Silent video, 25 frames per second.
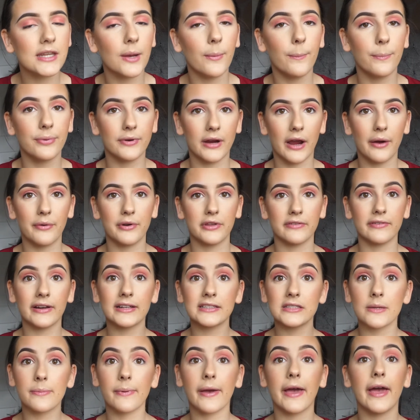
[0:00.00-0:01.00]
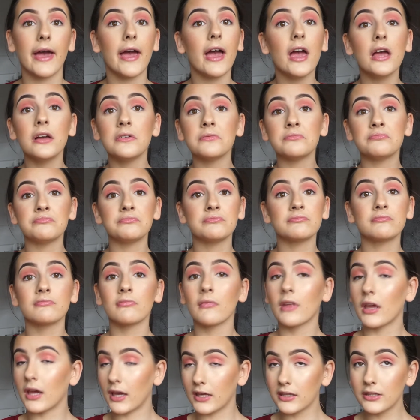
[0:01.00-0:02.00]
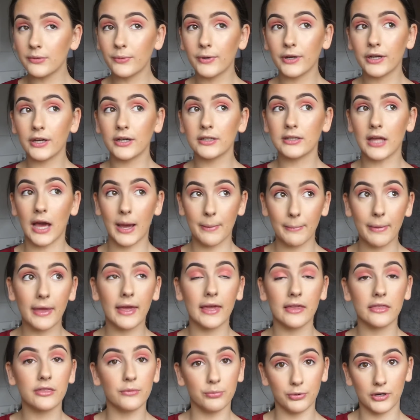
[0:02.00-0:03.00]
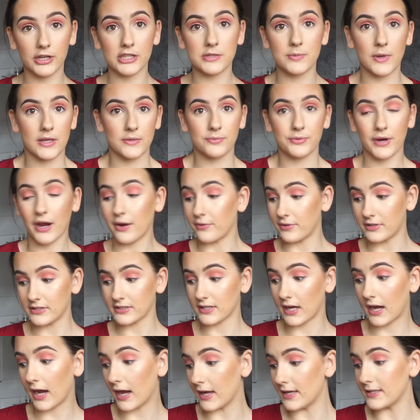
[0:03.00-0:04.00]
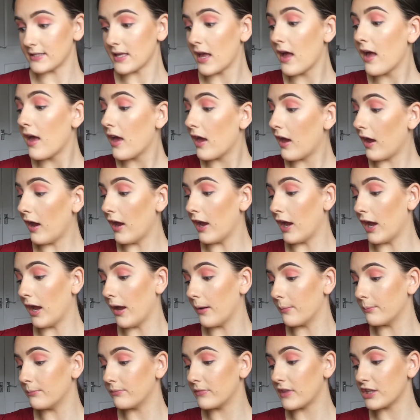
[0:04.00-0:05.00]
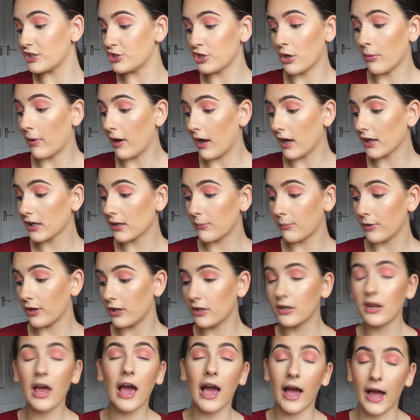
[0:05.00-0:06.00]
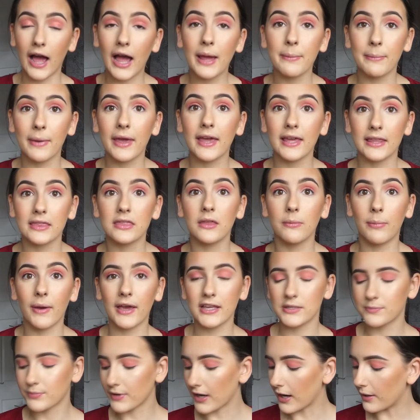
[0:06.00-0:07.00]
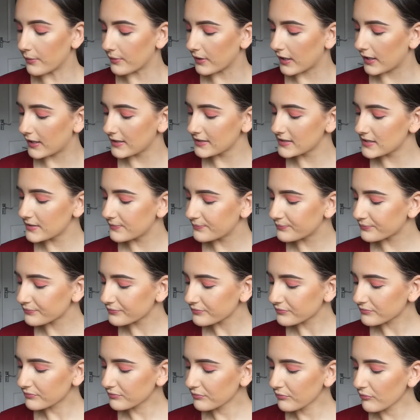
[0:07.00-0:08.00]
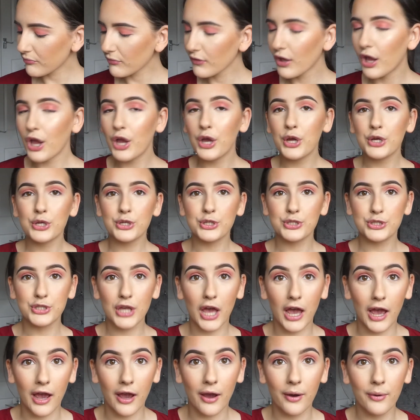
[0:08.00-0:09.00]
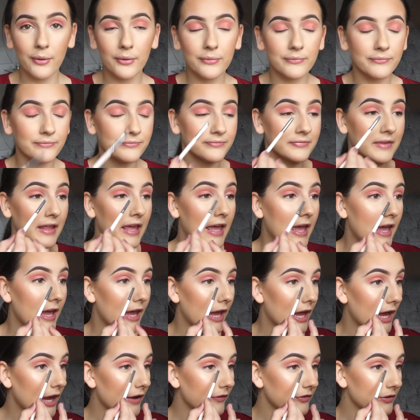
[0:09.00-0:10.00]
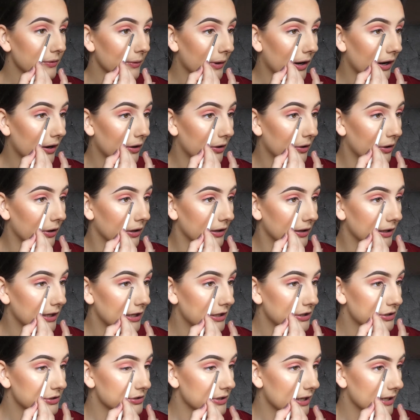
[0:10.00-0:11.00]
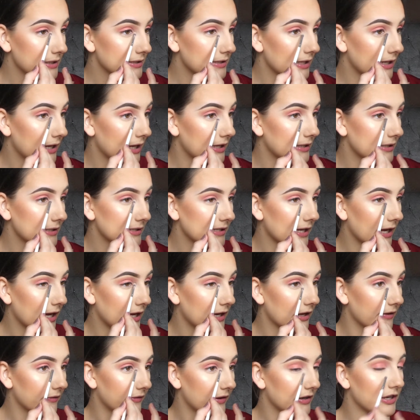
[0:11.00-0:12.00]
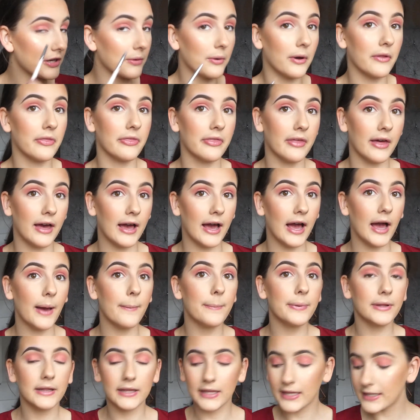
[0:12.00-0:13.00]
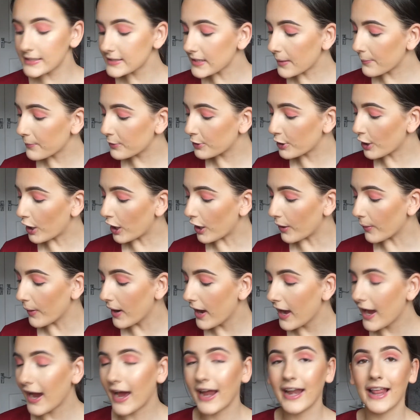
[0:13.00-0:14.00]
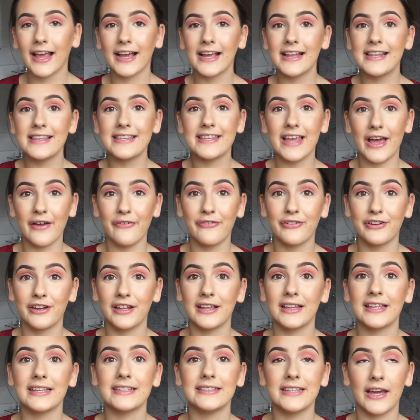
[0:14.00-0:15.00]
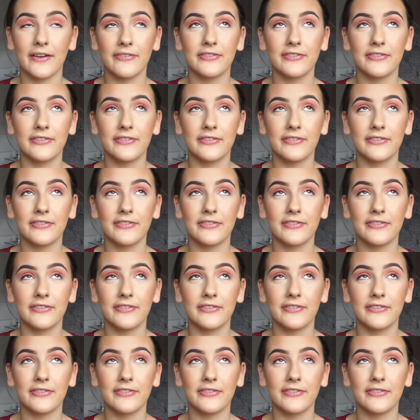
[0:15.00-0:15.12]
brownie recipe in the world. I make the world's best brownies, guys. There's no argument, I make the best brownies. So if you are all interested in seeing a video on that, please let me know and I can definitely